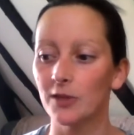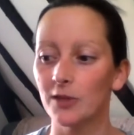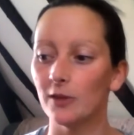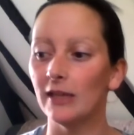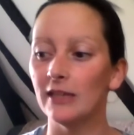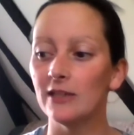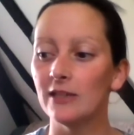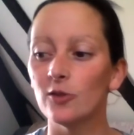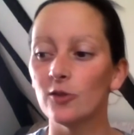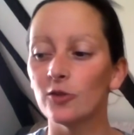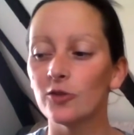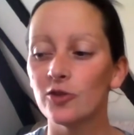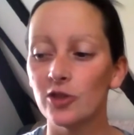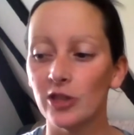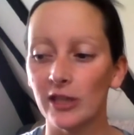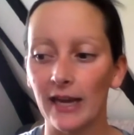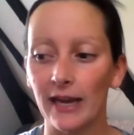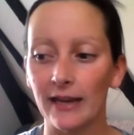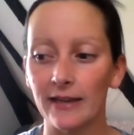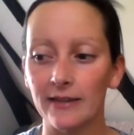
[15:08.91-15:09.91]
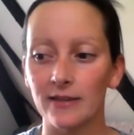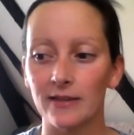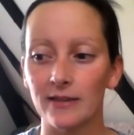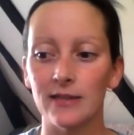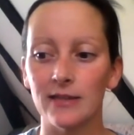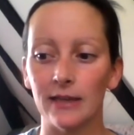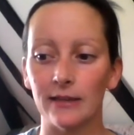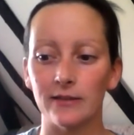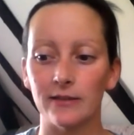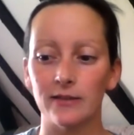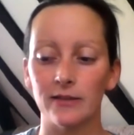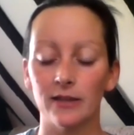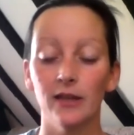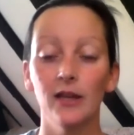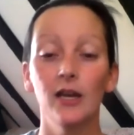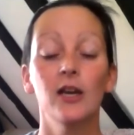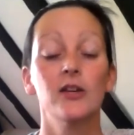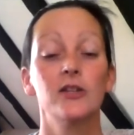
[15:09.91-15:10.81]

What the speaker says: to is your GX Assist.